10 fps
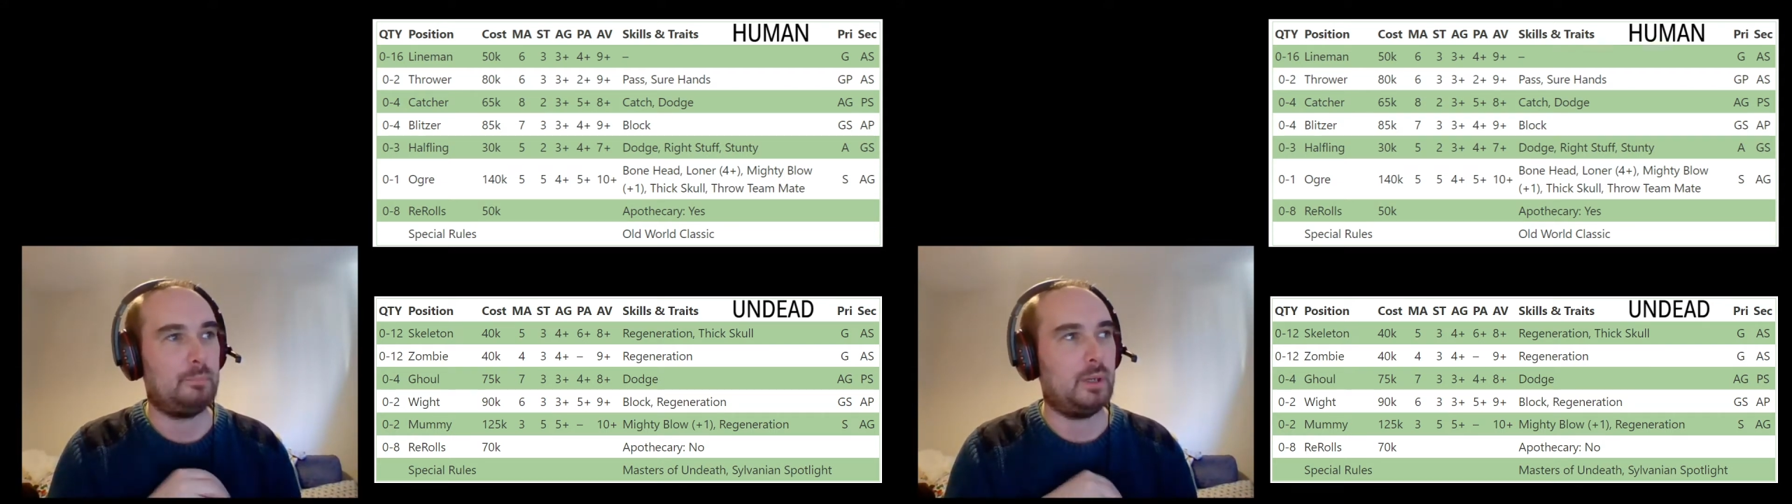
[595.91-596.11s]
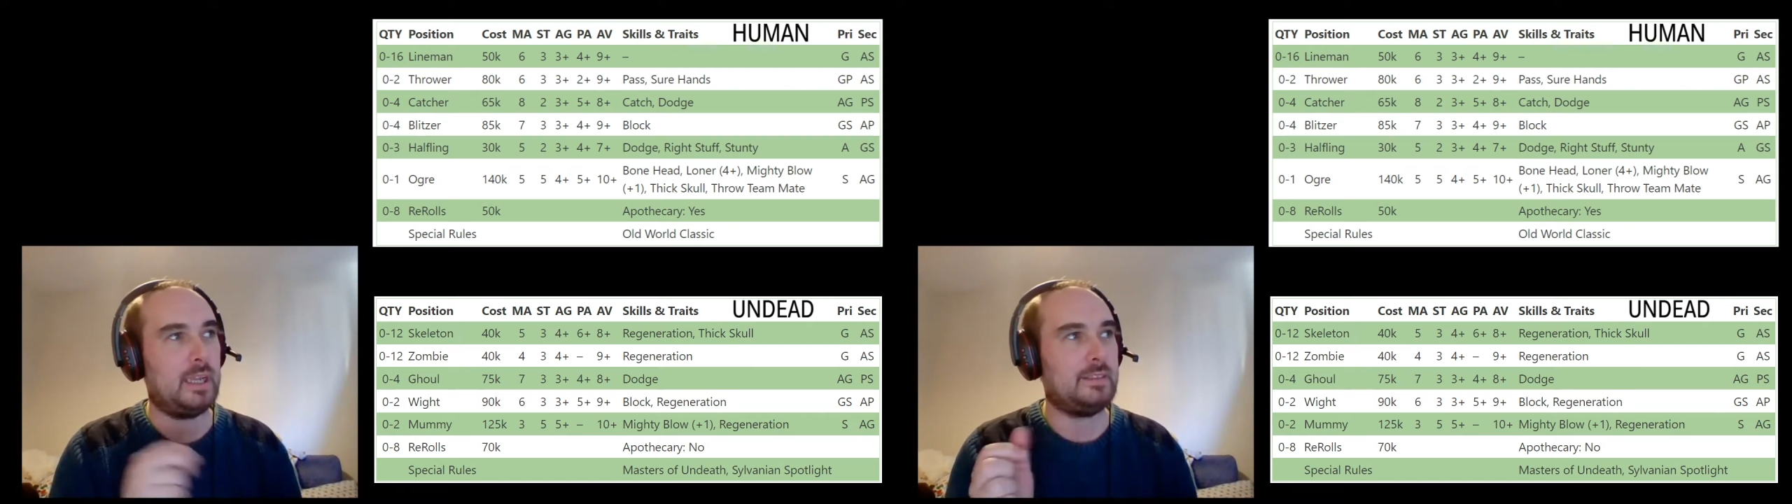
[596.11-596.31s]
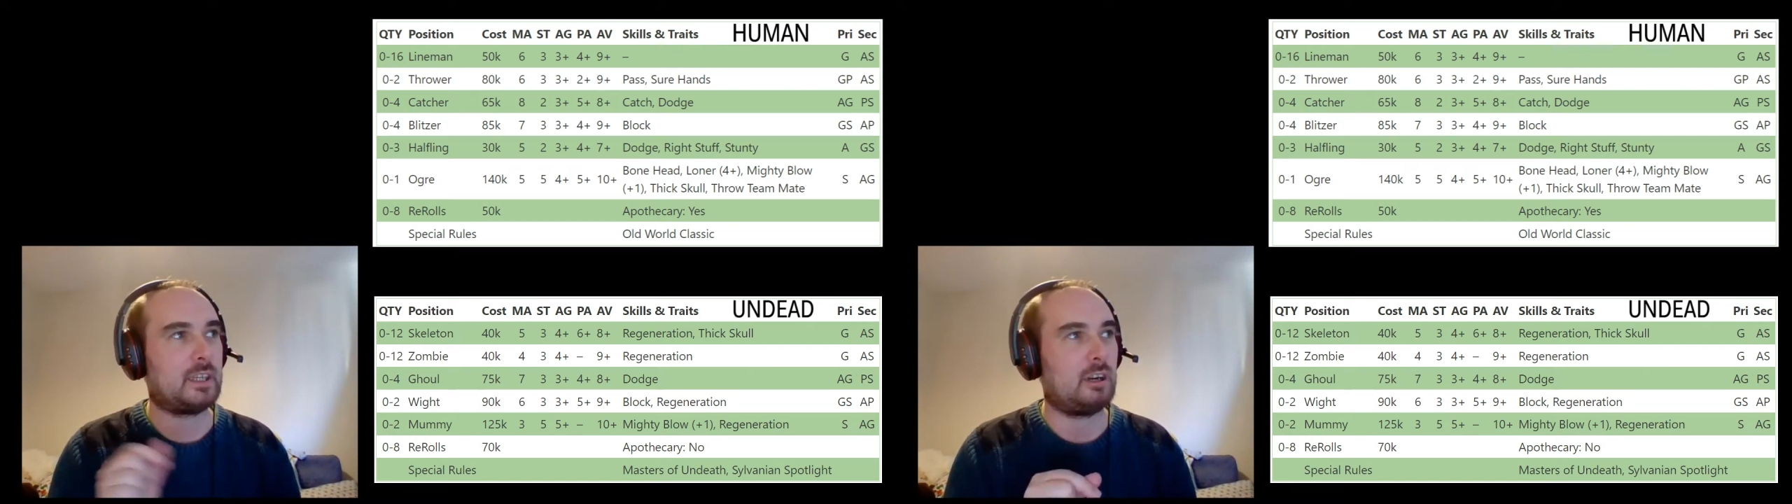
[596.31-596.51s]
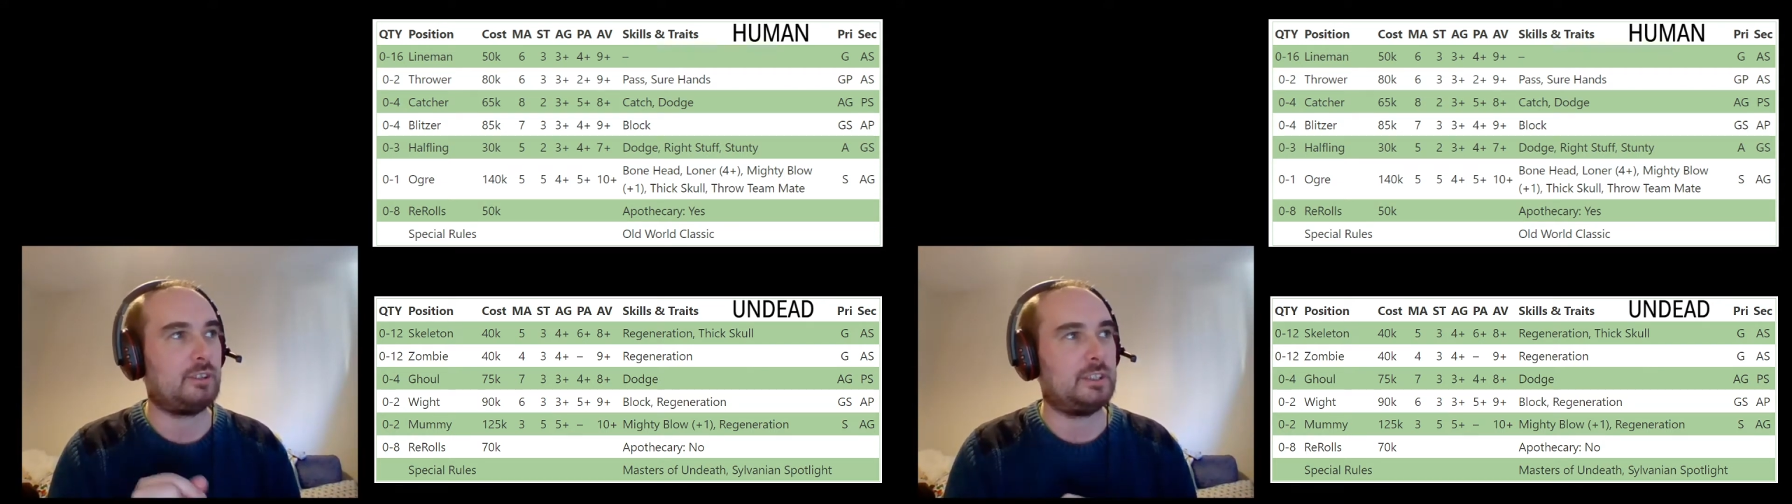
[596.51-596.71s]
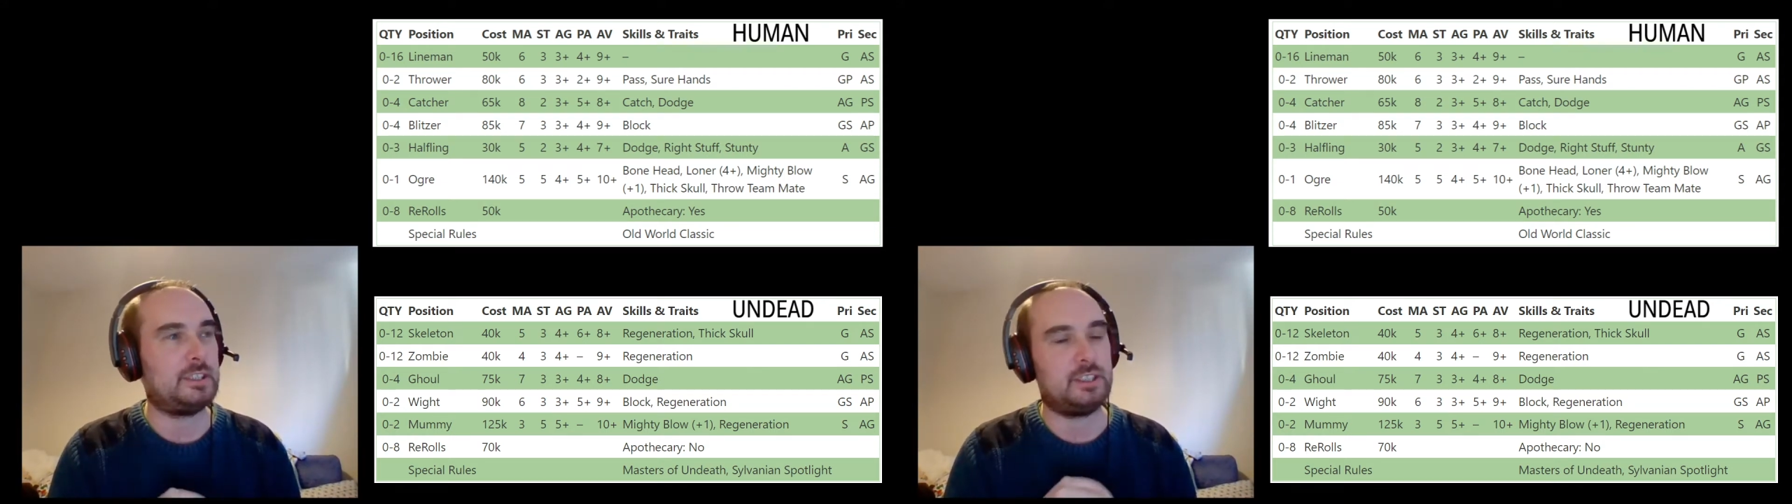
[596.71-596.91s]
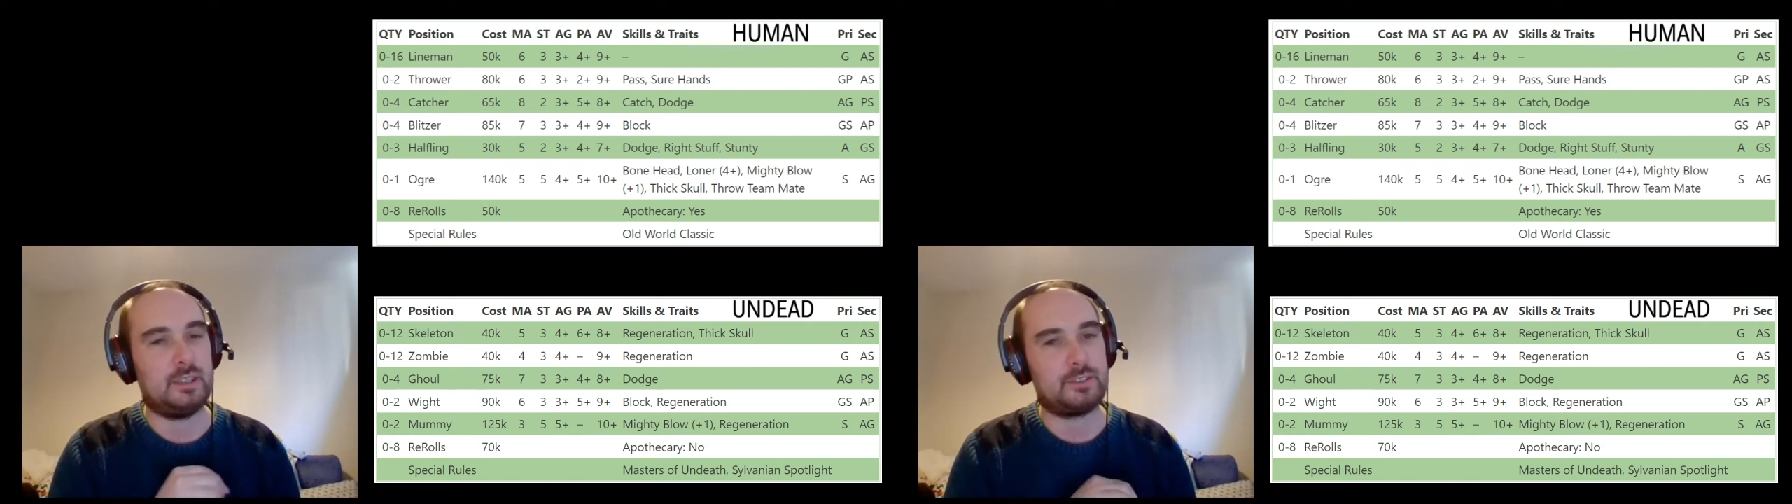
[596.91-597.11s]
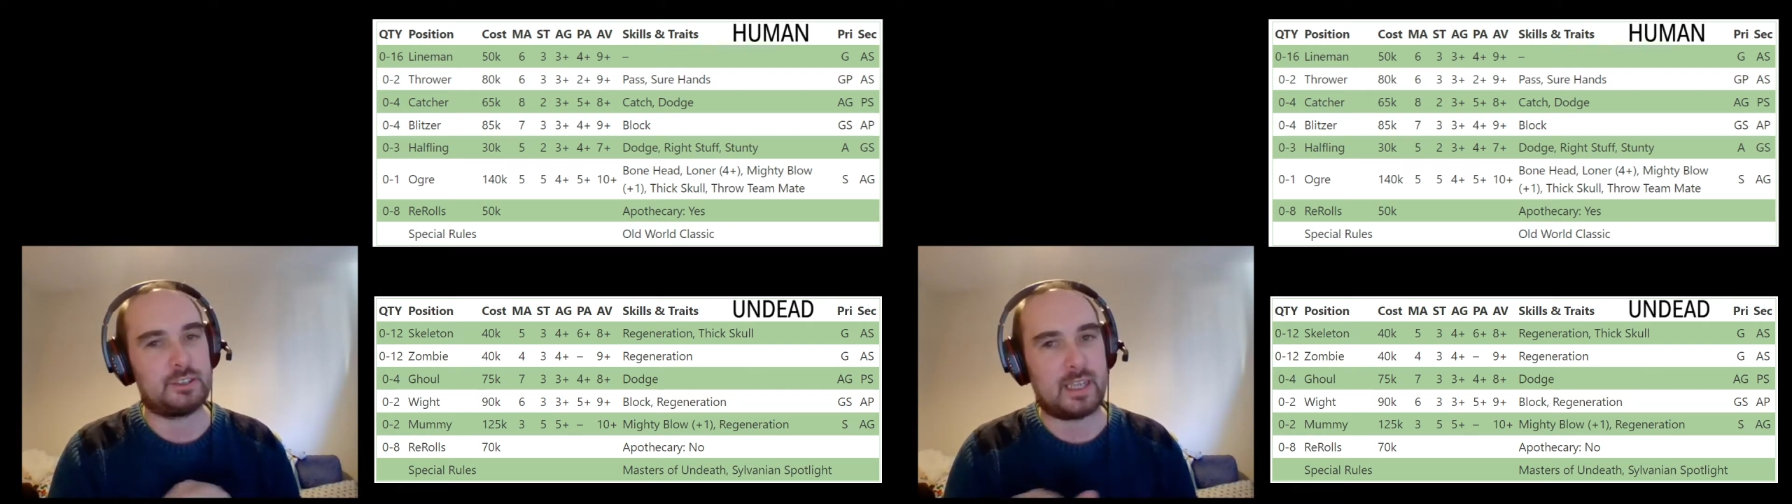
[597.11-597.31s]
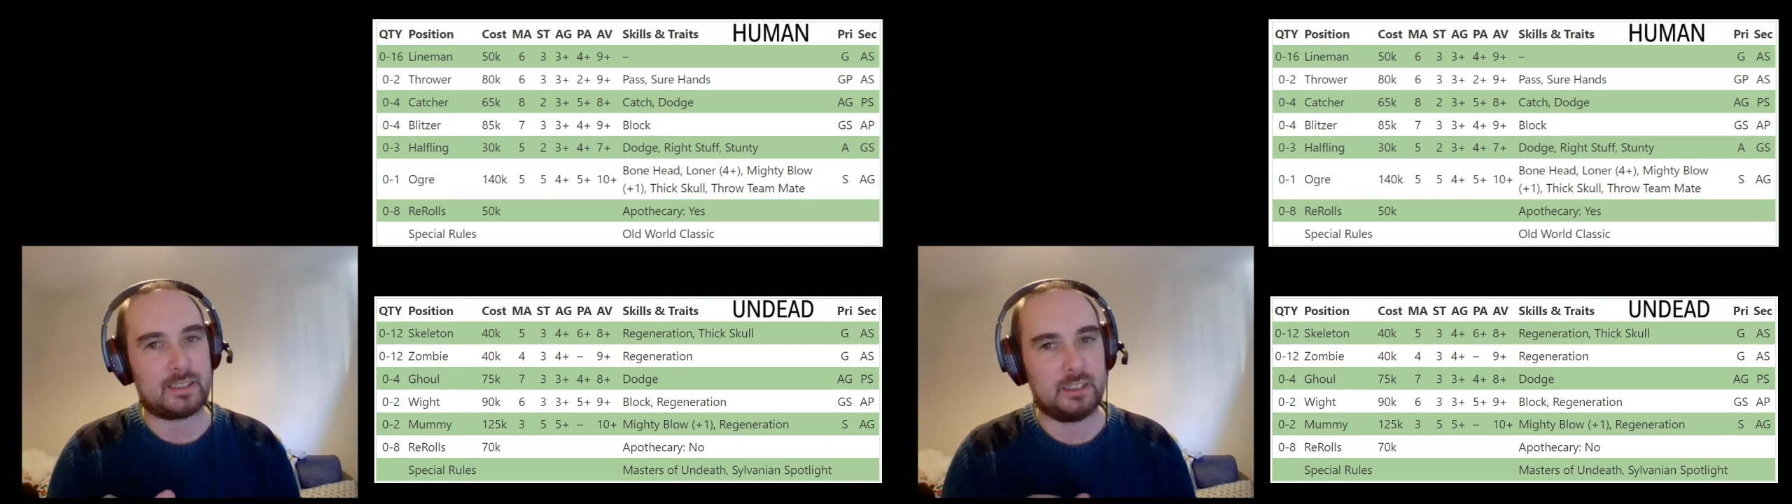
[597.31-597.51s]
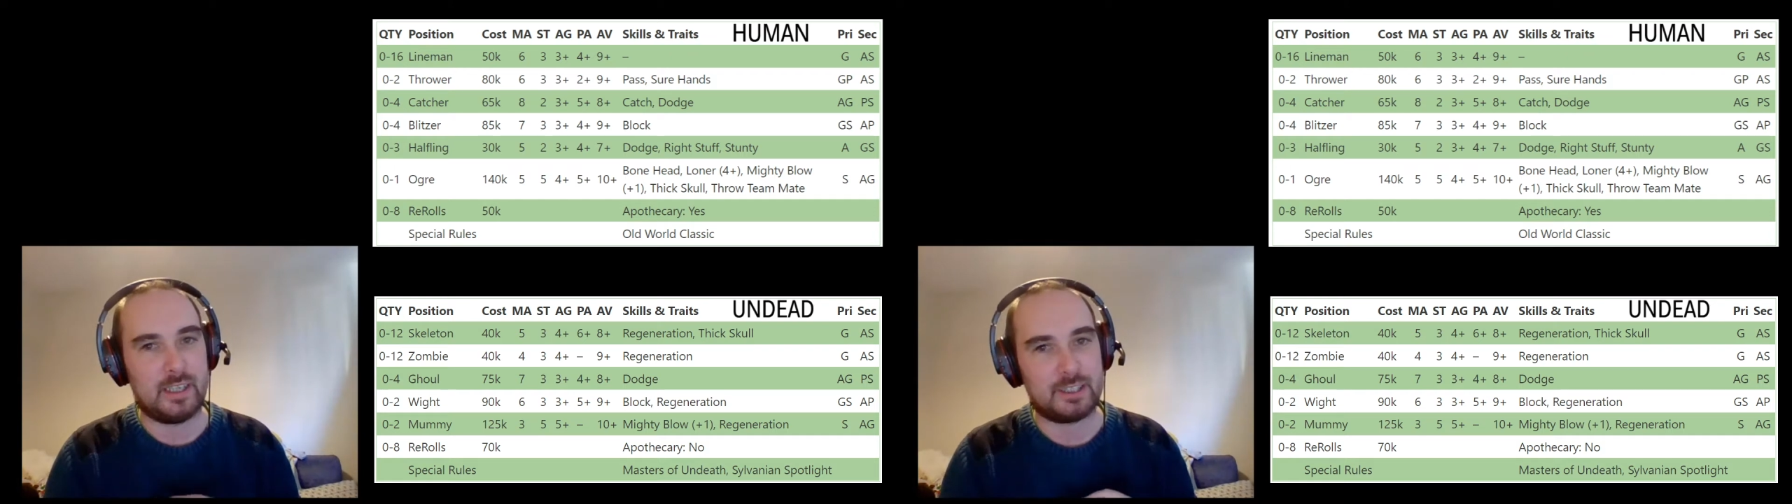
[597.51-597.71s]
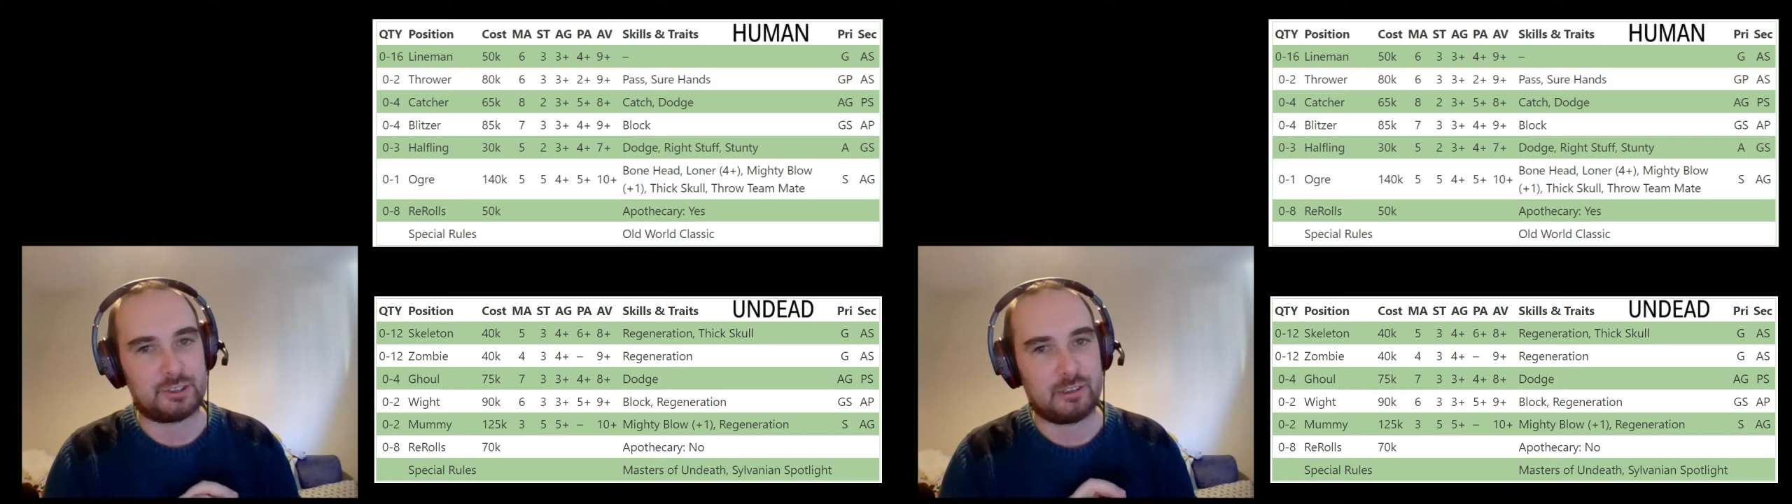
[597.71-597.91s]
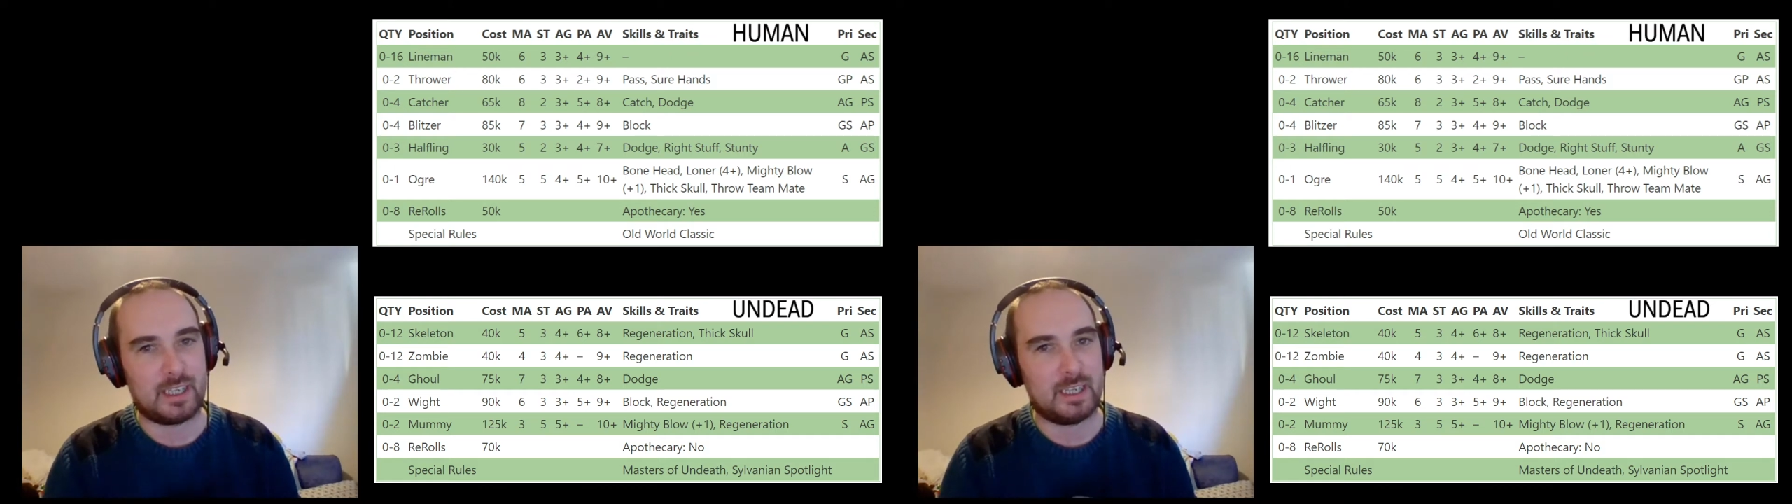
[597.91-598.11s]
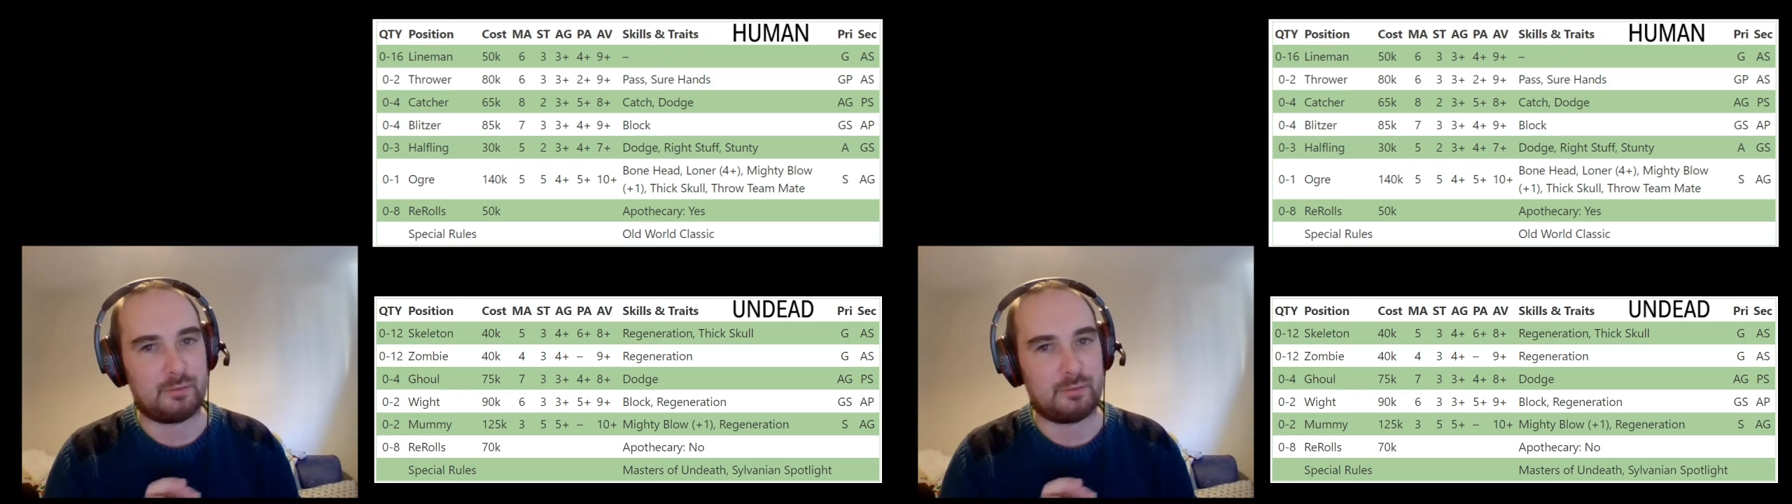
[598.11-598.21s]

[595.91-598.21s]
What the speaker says: But in the current edition, they've just had an extra layer